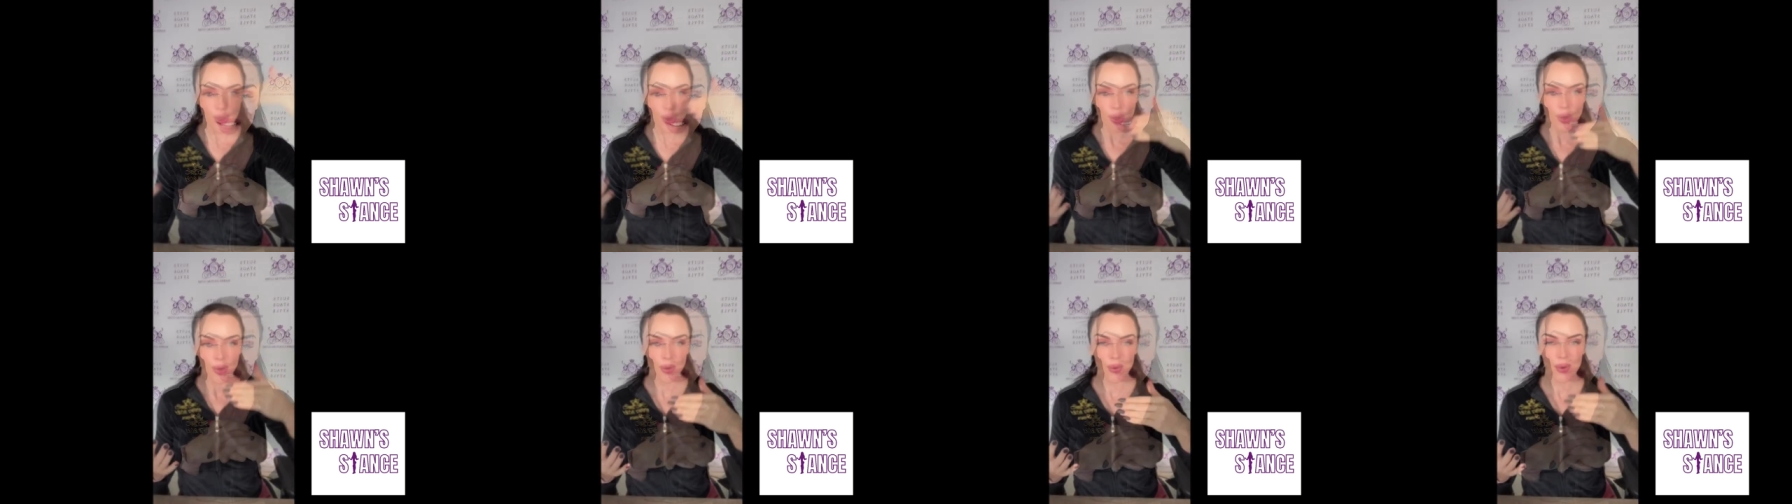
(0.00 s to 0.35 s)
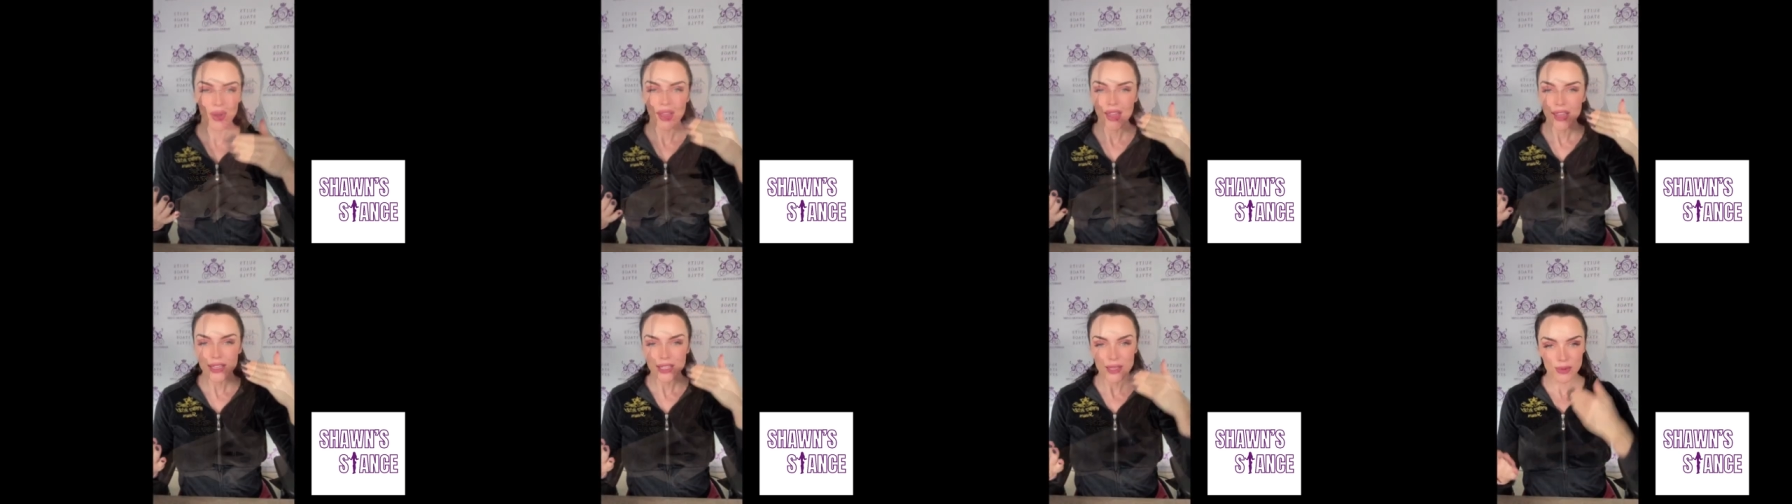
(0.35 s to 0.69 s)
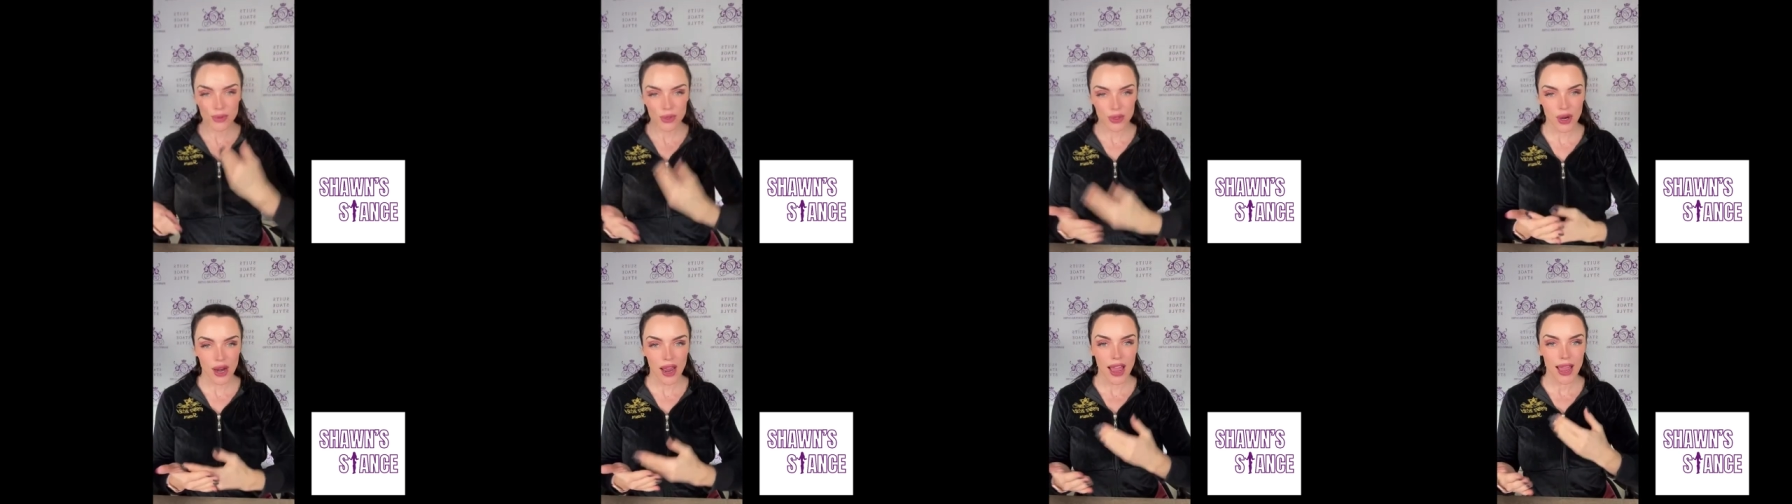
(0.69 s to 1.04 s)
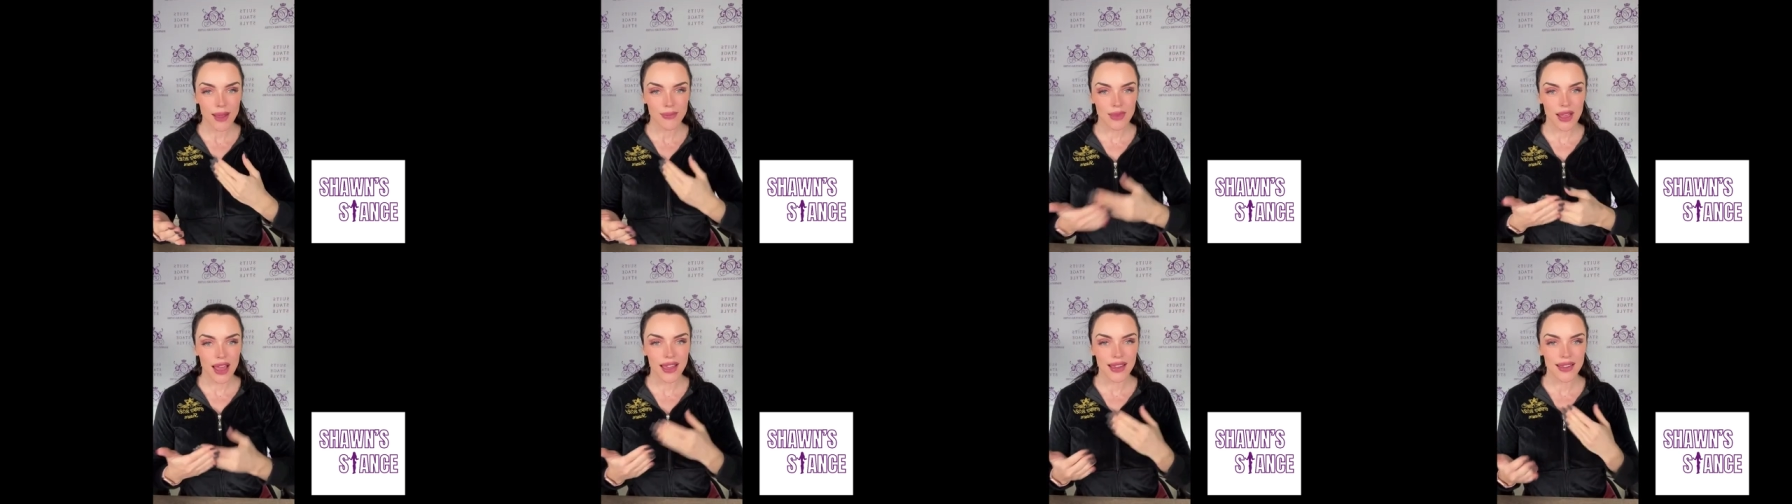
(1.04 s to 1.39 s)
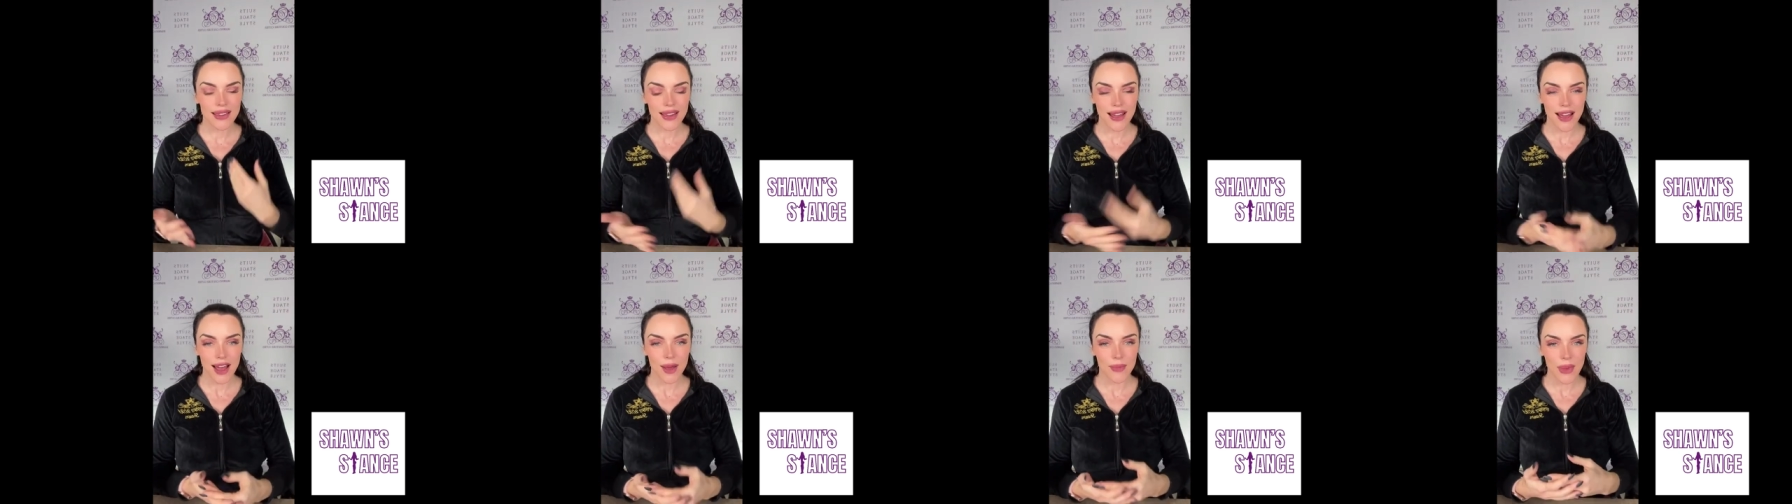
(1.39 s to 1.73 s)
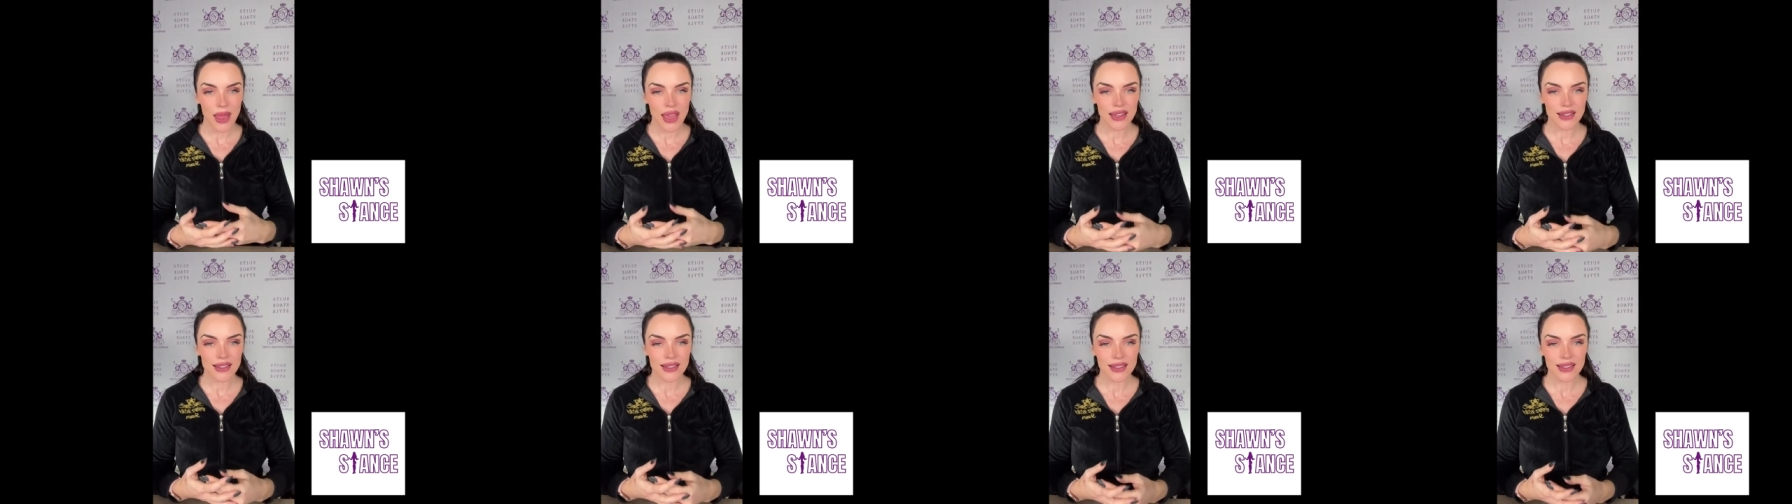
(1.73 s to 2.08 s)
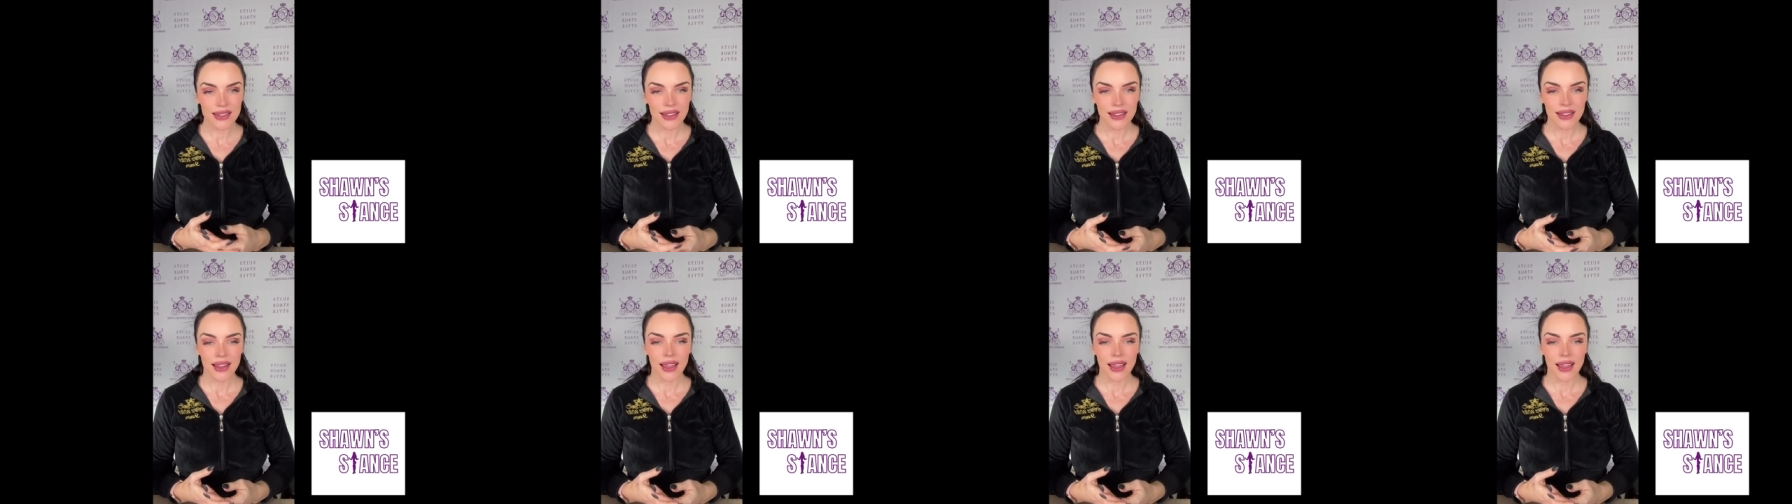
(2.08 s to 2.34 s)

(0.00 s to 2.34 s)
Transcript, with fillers: actually go subscribe, like, comment,